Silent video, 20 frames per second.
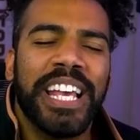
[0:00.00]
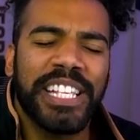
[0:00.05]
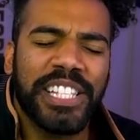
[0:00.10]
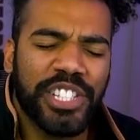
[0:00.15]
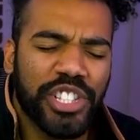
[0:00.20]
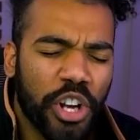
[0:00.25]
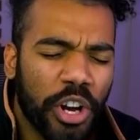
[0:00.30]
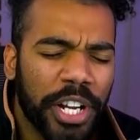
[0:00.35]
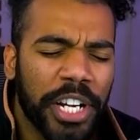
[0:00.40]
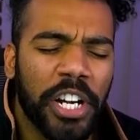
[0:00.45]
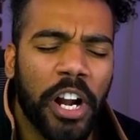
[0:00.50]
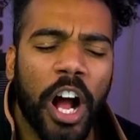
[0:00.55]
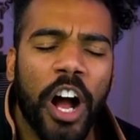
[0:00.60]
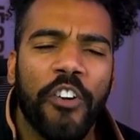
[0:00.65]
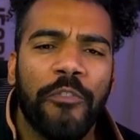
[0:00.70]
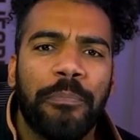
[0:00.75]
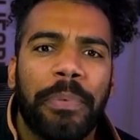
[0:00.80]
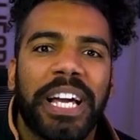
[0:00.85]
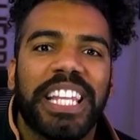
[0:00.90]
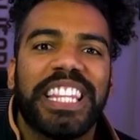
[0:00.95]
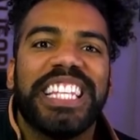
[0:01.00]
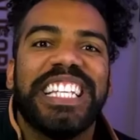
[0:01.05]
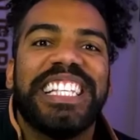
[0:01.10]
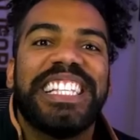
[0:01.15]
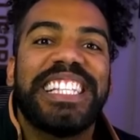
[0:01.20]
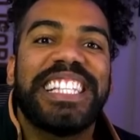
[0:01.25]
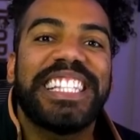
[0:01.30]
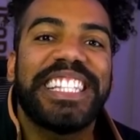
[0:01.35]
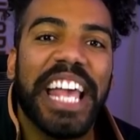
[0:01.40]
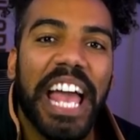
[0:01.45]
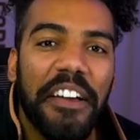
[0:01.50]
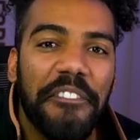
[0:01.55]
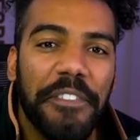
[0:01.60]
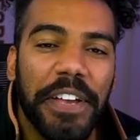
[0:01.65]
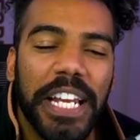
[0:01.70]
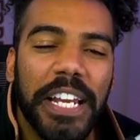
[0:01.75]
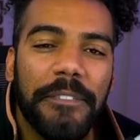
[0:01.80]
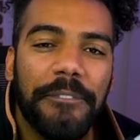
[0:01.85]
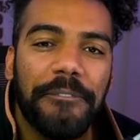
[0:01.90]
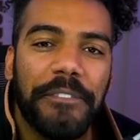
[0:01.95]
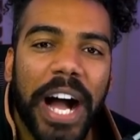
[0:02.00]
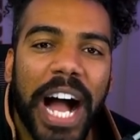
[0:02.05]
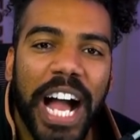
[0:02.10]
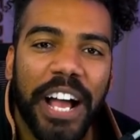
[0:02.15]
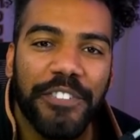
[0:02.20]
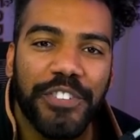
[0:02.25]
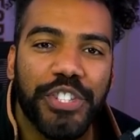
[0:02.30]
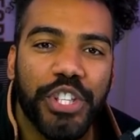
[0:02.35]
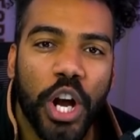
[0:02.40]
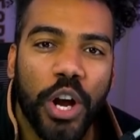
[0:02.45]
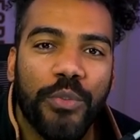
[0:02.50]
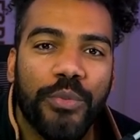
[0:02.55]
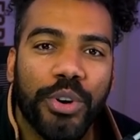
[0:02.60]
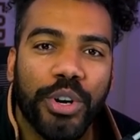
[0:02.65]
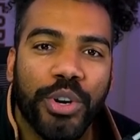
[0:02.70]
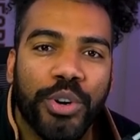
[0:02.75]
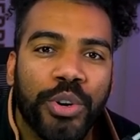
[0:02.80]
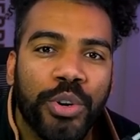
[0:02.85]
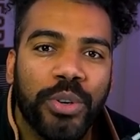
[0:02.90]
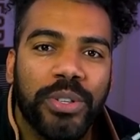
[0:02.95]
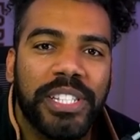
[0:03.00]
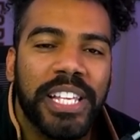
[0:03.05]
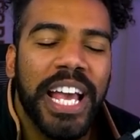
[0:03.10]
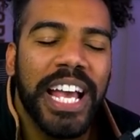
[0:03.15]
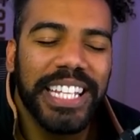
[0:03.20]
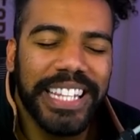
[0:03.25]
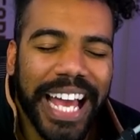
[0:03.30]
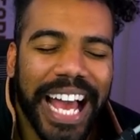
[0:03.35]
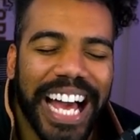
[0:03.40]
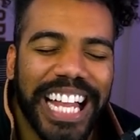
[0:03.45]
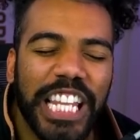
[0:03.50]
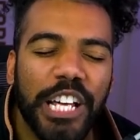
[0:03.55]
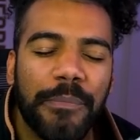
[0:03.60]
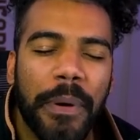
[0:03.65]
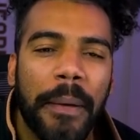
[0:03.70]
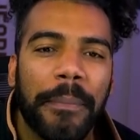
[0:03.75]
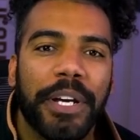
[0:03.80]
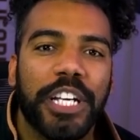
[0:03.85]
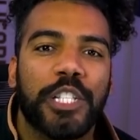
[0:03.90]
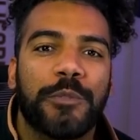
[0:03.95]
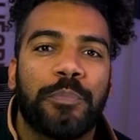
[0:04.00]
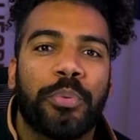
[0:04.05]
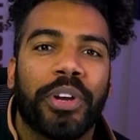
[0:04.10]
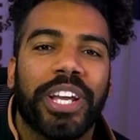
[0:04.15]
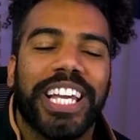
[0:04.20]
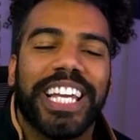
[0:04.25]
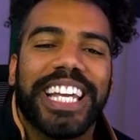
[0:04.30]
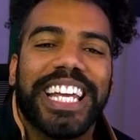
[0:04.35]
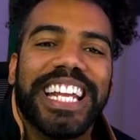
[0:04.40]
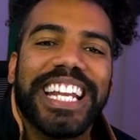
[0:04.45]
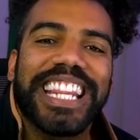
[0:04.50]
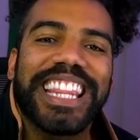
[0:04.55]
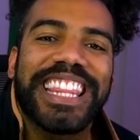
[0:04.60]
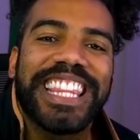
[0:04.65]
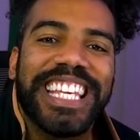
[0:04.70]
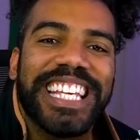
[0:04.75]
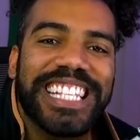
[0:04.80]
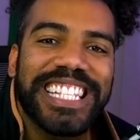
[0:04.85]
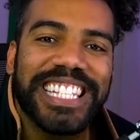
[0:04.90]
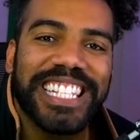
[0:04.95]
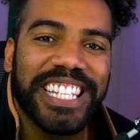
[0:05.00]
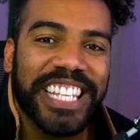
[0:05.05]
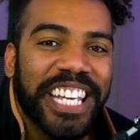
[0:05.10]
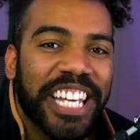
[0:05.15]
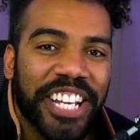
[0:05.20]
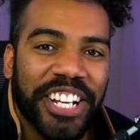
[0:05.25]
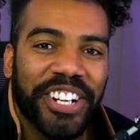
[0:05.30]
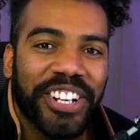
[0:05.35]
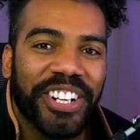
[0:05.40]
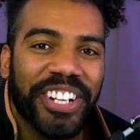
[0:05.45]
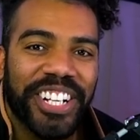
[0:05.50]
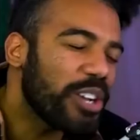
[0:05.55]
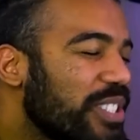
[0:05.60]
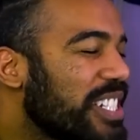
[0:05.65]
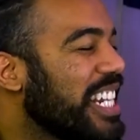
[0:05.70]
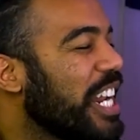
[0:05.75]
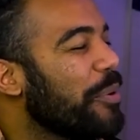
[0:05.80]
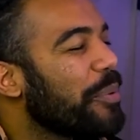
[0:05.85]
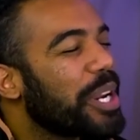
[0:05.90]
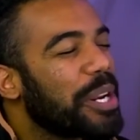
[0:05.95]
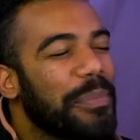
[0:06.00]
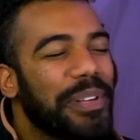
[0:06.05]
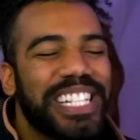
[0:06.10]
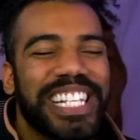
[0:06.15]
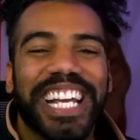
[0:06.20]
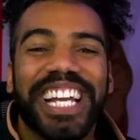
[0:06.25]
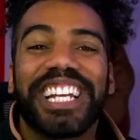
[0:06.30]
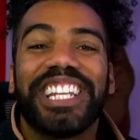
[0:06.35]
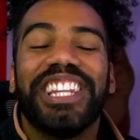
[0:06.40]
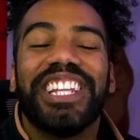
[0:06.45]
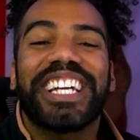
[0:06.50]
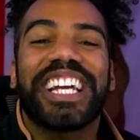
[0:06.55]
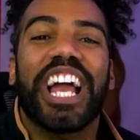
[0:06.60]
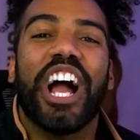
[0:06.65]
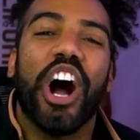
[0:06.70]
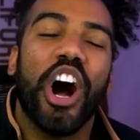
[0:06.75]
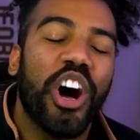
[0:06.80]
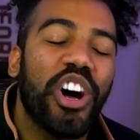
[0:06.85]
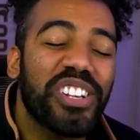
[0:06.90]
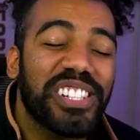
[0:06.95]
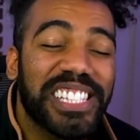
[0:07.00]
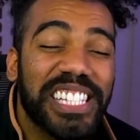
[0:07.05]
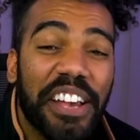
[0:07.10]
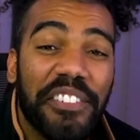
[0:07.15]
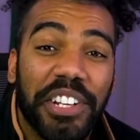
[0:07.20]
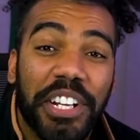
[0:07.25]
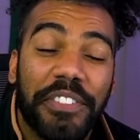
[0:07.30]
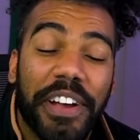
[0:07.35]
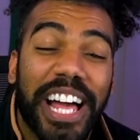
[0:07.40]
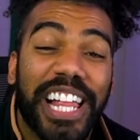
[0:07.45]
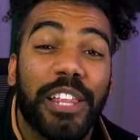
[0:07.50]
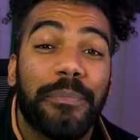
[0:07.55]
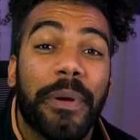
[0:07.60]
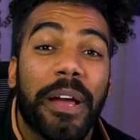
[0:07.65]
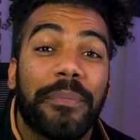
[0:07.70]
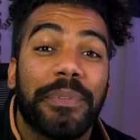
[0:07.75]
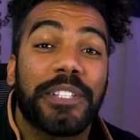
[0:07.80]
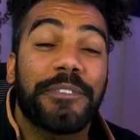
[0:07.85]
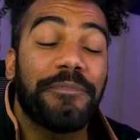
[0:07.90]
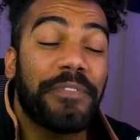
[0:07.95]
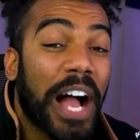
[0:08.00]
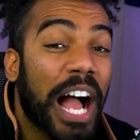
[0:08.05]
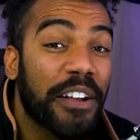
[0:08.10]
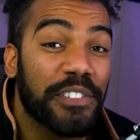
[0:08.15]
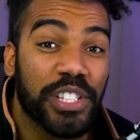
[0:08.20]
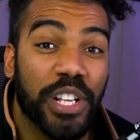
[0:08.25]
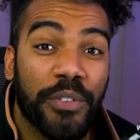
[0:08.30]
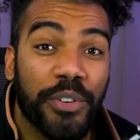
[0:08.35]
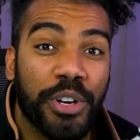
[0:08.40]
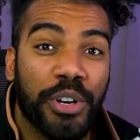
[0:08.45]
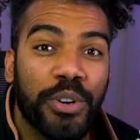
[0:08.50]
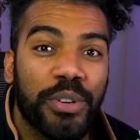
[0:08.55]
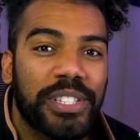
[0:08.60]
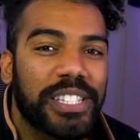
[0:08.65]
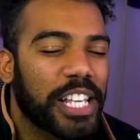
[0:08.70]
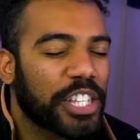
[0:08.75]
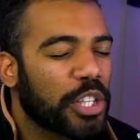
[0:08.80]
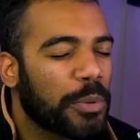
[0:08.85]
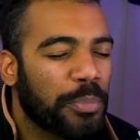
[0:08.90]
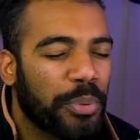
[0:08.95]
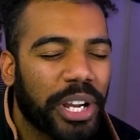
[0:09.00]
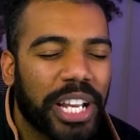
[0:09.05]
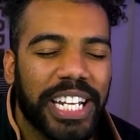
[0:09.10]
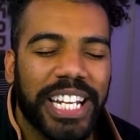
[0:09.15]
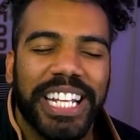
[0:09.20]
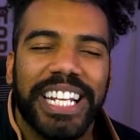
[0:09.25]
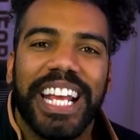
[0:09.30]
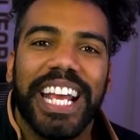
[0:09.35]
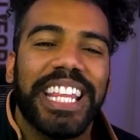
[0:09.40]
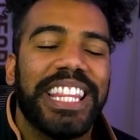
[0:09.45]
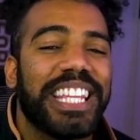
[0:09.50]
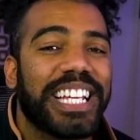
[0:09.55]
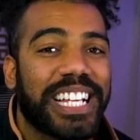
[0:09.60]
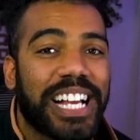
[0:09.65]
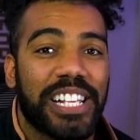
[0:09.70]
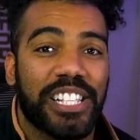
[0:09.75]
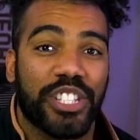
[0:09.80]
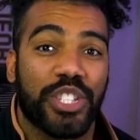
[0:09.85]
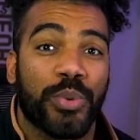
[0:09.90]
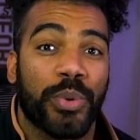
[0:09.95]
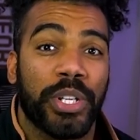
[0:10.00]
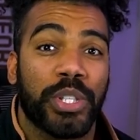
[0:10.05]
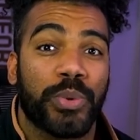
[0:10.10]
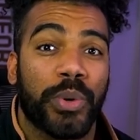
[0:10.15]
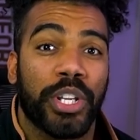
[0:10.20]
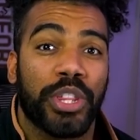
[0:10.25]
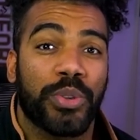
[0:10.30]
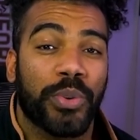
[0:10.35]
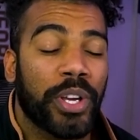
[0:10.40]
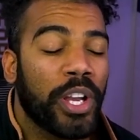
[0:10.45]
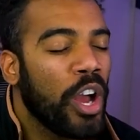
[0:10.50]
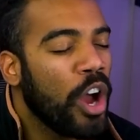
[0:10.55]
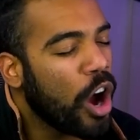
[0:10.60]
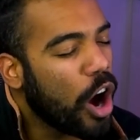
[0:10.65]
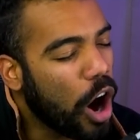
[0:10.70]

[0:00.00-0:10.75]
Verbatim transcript: has started off by the seven five-star recruits that Alabama is bringing in this year. So today we're going to be taking a look at all seven of Alabama's five-star recruits that they're bringing in in the class of 2023.